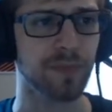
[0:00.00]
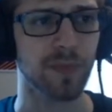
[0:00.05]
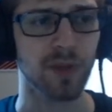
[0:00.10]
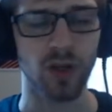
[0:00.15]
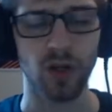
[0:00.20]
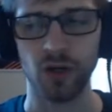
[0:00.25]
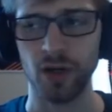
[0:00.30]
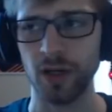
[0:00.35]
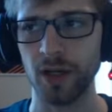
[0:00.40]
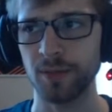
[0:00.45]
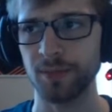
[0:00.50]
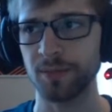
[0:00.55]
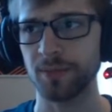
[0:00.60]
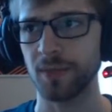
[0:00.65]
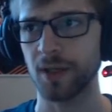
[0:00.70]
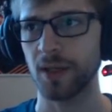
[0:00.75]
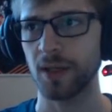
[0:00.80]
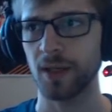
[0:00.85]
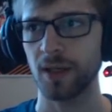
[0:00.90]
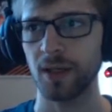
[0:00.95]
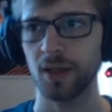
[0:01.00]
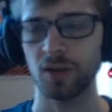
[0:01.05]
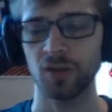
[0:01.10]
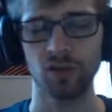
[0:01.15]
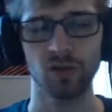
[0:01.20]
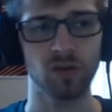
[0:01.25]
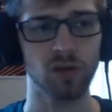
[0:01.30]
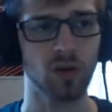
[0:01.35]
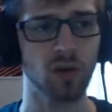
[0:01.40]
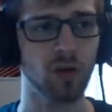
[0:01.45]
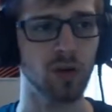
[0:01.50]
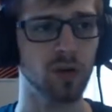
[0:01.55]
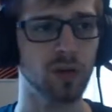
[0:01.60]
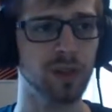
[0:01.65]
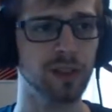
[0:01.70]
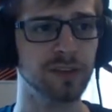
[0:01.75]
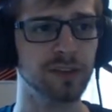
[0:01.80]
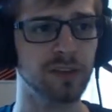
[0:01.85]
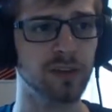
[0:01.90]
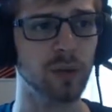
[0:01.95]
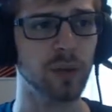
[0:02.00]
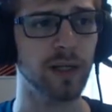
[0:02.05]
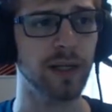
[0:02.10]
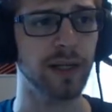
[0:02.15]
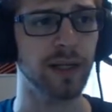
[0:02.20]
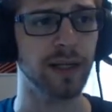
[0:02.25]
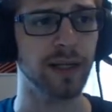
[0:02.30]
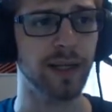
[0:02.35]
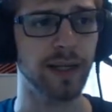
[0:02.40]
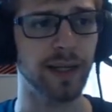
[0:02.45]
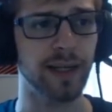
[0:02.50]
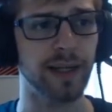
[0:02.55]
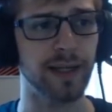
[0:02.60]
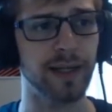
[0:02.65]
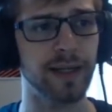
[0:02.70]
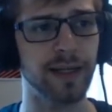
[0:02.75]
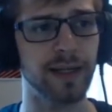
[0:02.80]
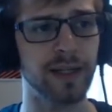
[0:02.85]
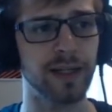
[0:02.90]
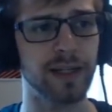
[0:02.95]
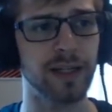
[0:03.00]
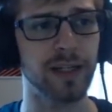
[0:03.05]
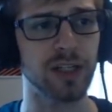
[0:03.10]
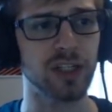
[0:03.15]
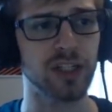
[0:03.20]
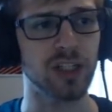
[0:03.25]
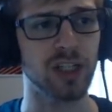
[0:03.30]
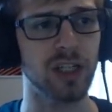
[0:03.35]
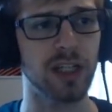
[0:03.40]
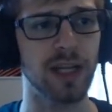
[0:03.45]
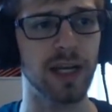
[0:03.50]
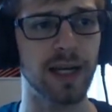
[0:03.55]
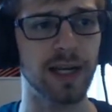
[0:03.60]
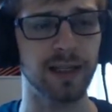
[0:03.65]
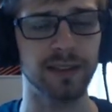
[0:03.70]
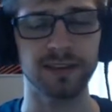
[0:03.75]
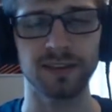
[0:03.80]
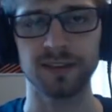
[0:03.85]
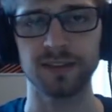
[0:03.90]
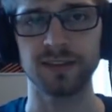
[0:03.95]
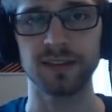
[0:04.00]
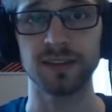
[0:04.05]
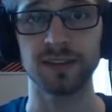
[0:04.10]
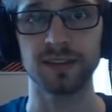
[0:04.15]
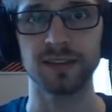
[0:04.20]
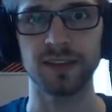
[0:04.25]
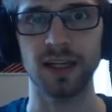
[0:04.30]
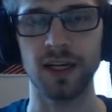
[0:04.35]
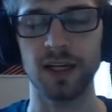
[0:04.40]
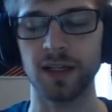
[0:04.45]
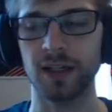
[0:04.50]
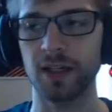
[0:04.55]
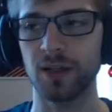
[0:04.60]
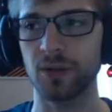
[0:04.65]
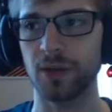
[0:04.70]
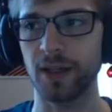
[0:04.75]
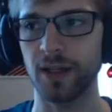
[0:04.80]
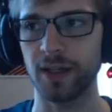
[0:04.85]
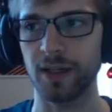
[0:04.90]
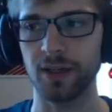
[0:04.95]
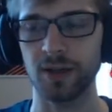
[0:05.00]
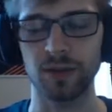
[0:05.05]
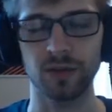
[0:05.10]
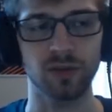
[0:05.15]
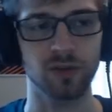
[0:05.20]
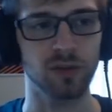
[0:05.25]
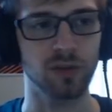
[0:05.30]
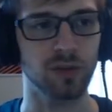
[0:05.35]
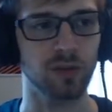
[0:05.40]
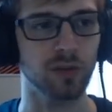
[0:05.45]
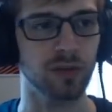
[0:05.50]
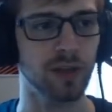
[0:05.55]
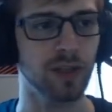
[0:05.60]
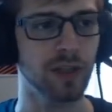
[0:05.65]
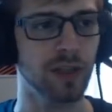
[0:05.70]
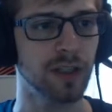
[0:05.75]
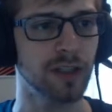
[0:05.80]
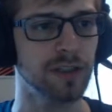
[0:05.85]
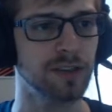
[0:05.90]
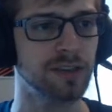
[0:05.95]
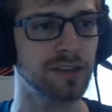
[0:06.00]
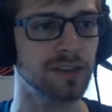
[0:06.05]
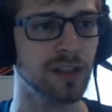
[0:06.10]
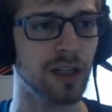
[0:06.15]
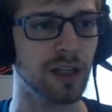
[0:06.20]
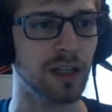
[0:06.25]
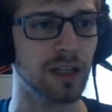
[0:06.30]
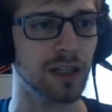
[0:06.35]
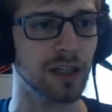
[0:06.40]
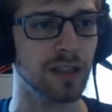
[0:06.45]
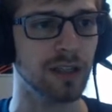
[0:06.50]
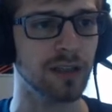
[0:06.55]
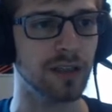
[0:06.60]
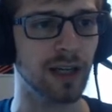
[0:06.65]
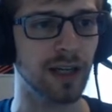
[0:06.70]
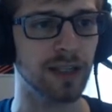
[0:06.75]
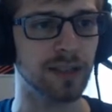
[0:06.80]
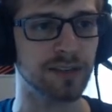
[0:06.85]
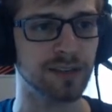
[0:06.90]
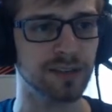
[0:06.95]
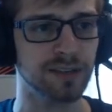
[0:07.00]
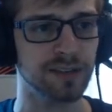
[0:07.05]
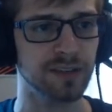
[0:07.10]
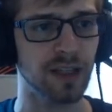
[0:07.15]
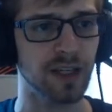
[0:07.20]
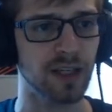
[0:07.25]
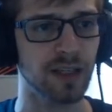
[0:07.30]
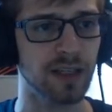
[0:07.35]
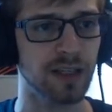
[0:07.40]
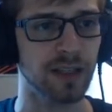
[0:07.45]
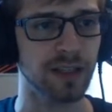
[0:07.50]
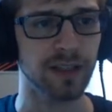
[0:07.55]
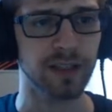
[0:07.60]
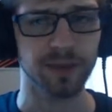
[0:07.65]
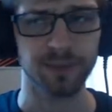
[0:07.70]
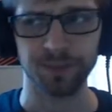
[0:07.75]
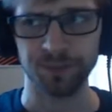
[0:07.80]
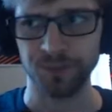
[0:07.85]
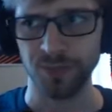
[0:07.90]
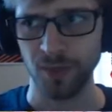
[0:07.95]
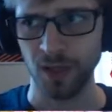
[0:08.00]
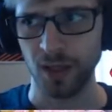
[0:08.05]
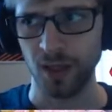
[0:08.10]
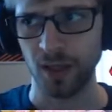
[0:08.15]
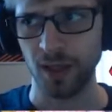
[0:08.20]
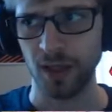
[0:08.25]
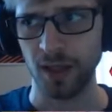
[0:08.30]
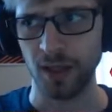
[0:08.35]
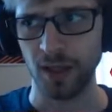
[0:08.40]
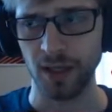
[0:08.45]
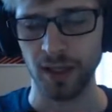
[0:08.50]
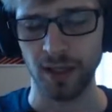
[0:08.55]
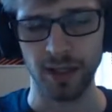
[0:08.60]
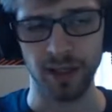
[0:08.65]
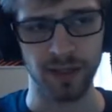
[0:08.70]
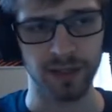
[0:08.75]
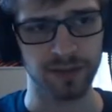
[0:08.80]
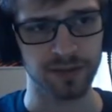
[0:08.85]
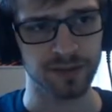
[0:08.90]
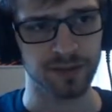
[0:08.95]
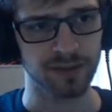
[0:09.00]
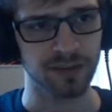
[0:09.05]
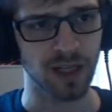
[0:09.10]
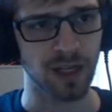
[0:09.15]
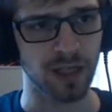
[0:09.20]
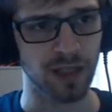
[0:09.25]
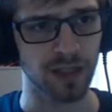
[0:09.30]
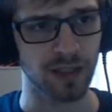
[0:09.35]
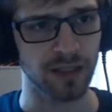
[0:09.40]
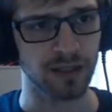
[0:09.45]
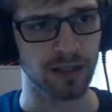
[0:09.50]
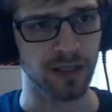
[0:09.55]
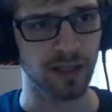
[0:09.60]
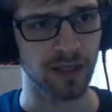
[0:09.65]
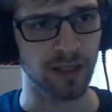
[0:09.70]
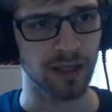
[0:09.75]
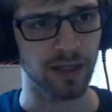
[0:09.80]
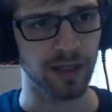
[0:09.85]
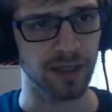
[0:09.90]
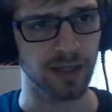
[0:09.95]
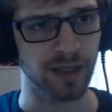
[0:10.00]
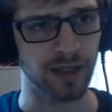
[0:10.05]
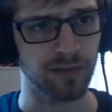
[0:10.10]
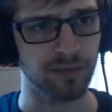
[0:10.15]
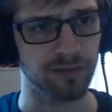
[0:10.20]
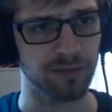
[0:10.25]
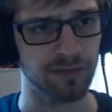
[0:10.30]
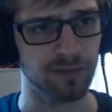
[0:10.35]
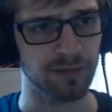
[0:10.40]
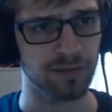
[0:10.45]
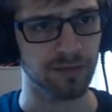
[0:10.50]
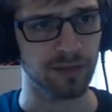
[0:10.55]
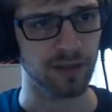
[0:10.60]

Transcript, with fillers: alright so let's go ahead and initialize the socket right now so socket.socket .socket and socket.af